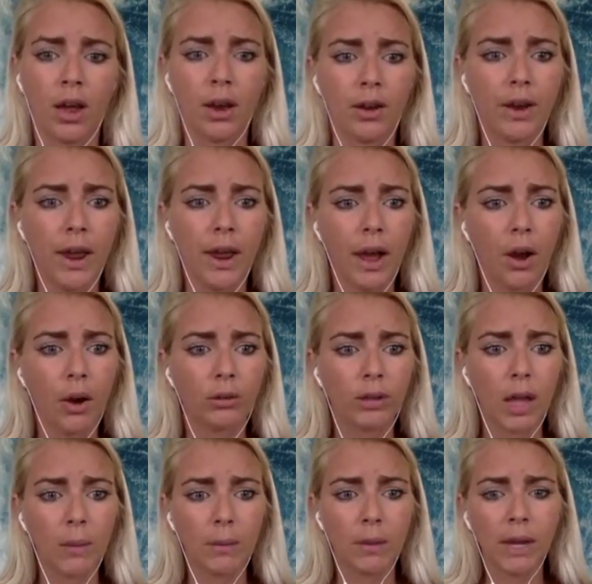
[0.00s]
Now,
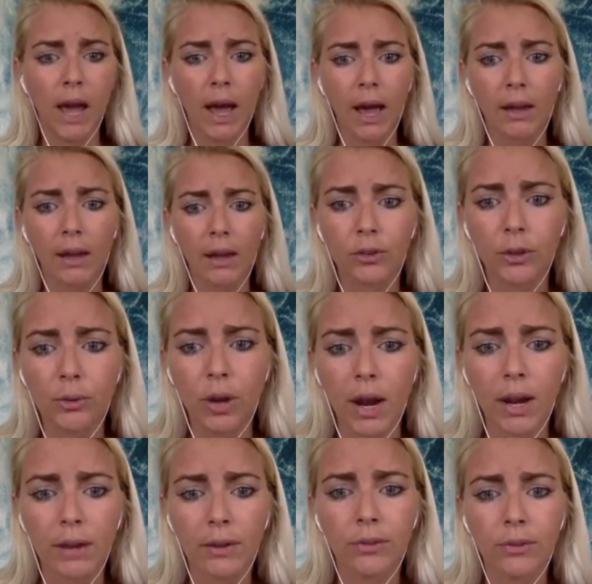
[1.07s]
let me ask you
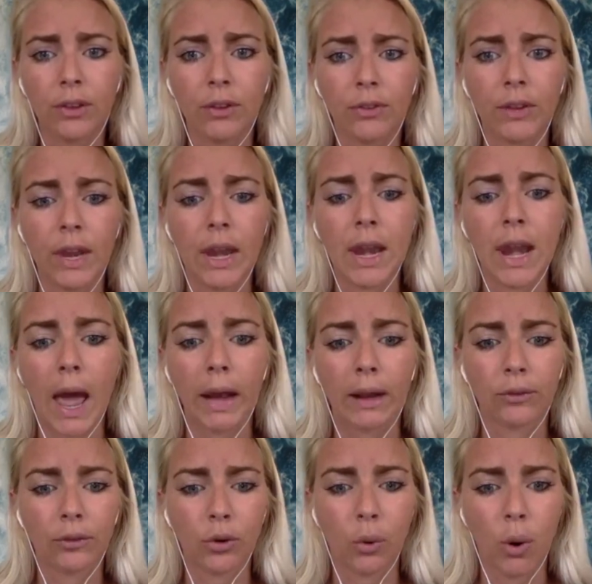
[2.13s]
guys this
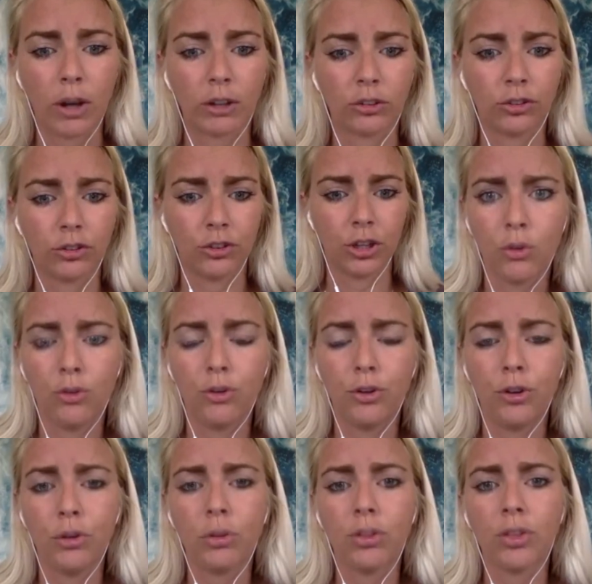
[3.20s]
next question. Do
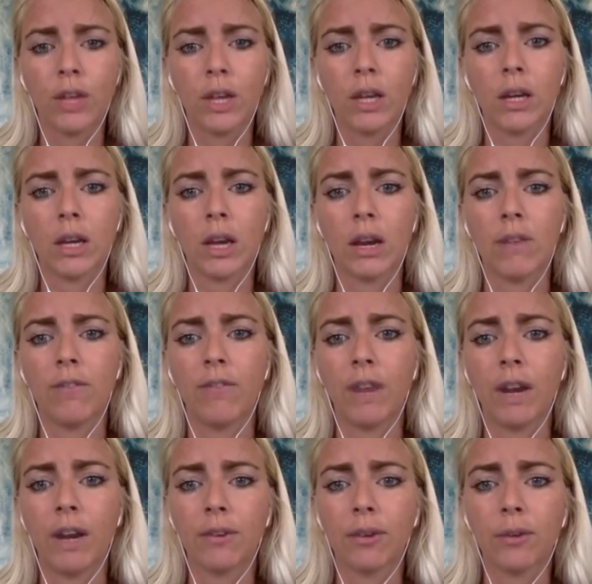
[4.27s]
you think an
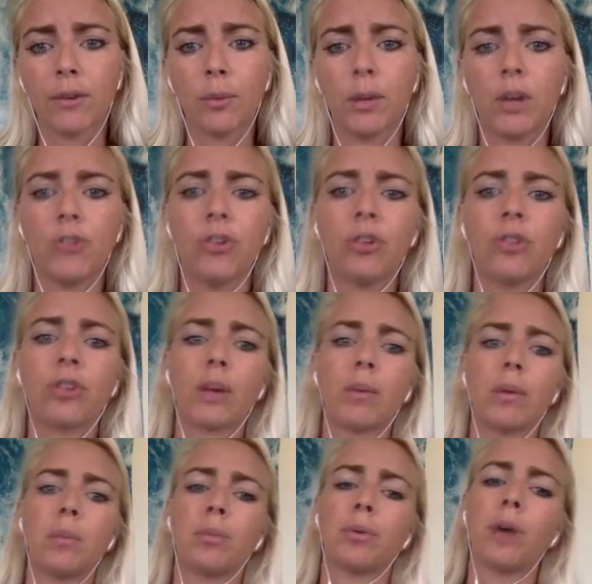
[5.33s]
invasive species can
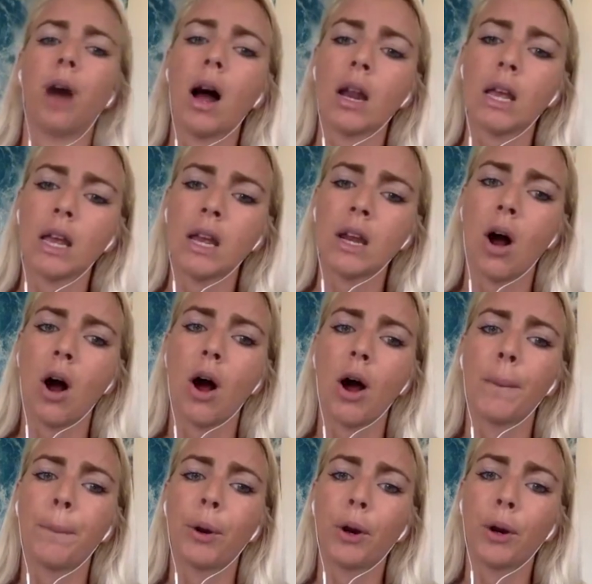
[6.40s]
be brought in
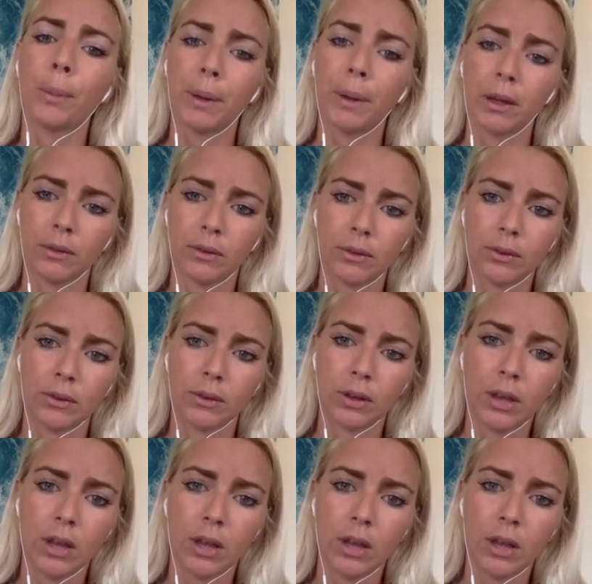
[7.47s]
on purpose?